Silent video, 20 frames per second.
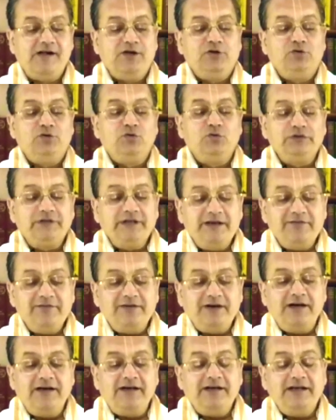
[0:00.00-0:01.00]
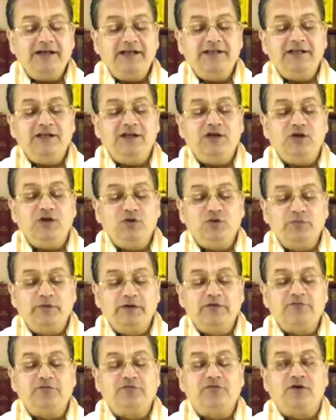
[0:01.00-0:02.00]
Gurudeva in
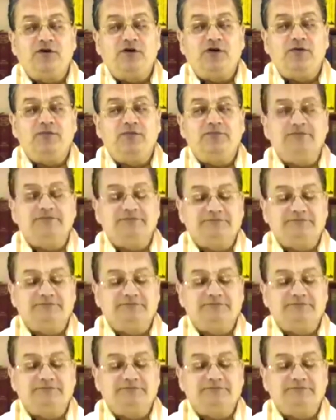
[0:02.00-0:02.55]
human form